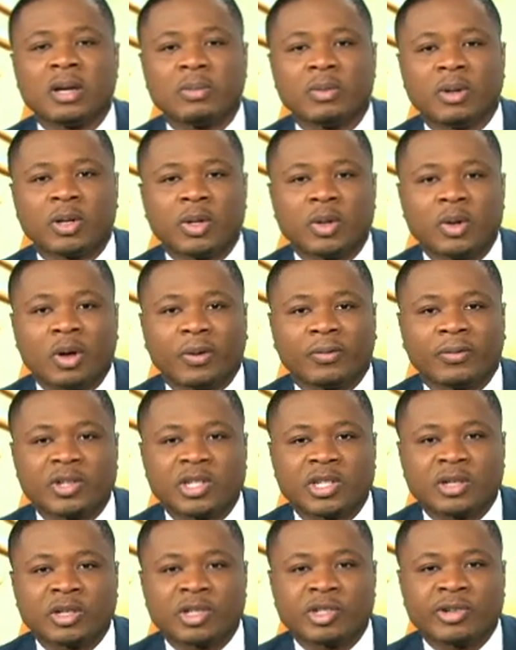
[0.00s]
But no
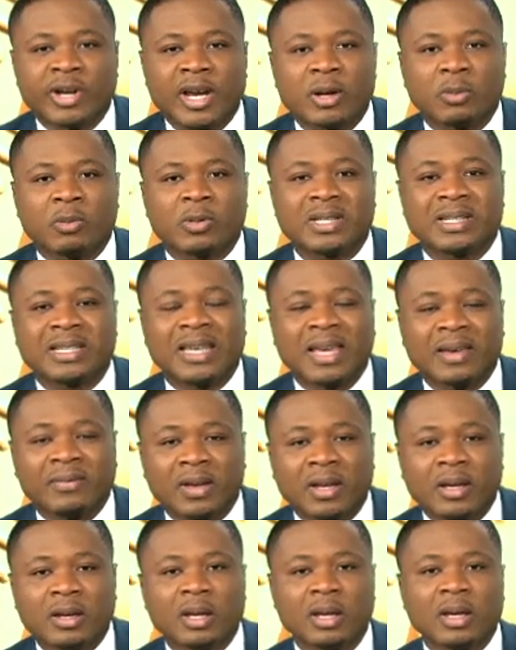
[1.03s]
official trend was
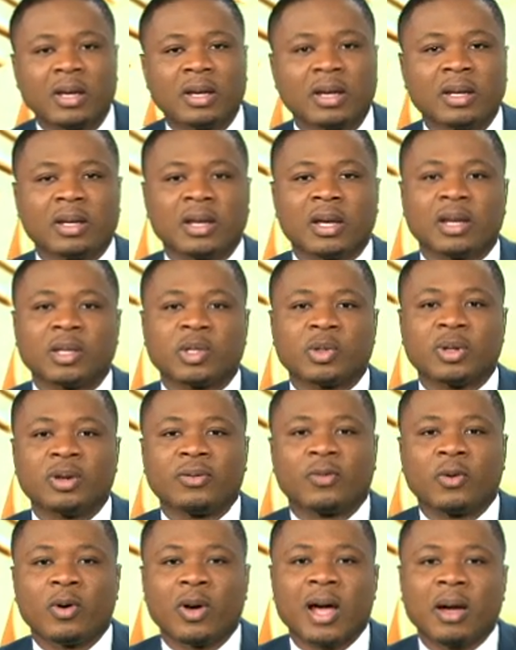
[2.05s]
given nearly
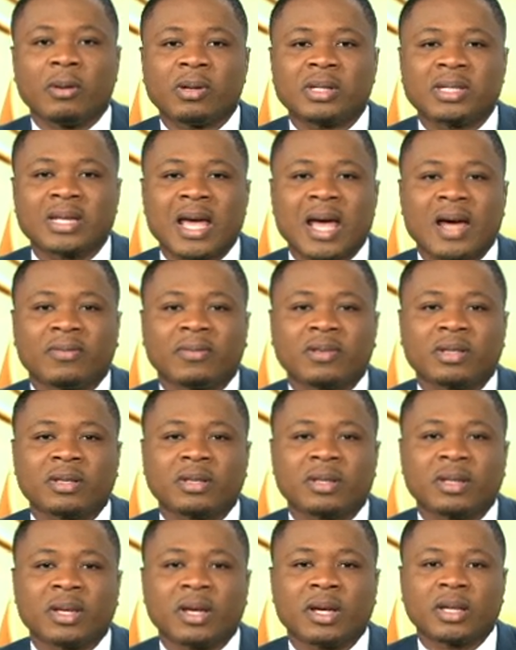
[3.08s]
24 hours
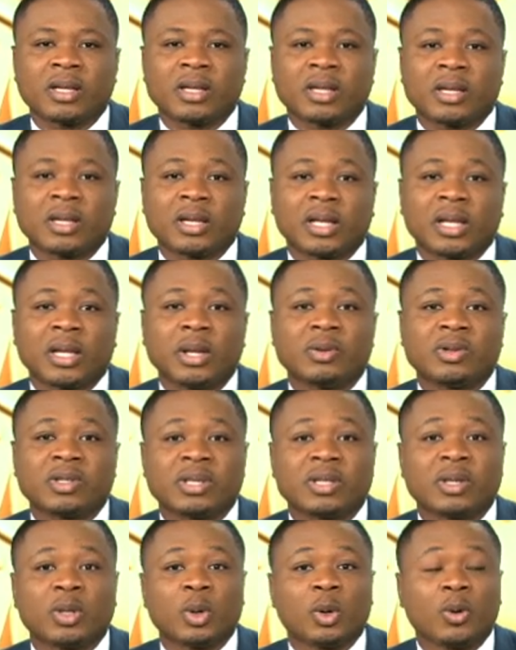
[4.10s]
after the
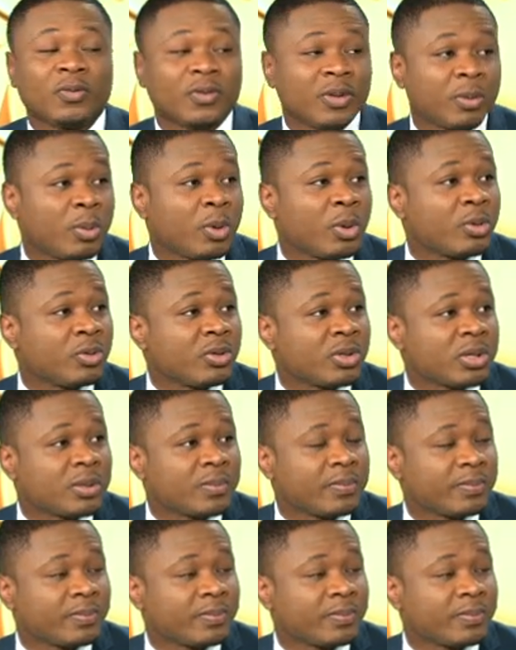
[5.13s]
closing of the polls.